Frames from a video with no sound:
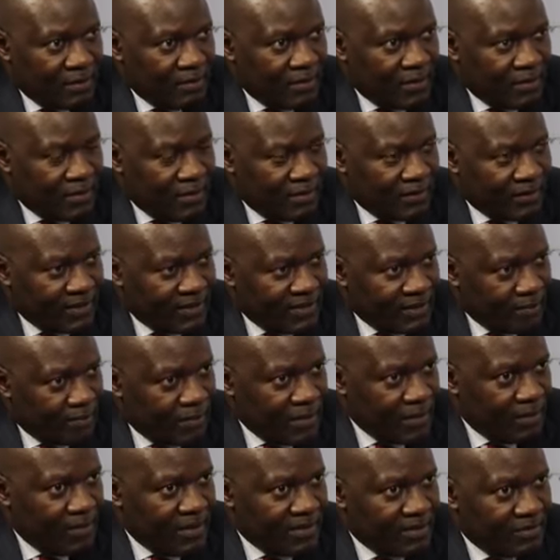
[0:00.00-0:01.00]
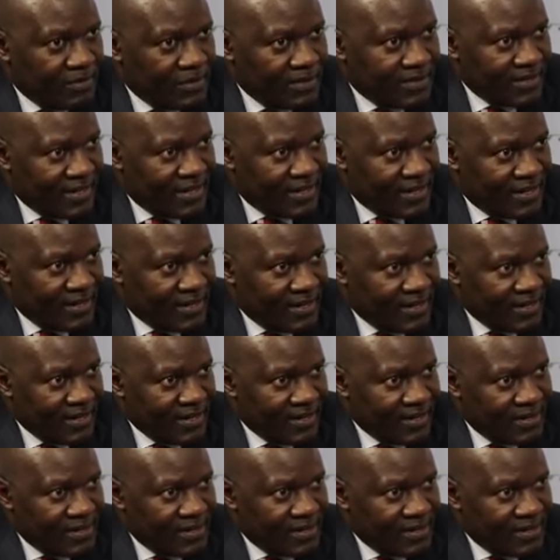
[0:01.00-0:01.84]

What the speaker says: implemented the prepaid metering,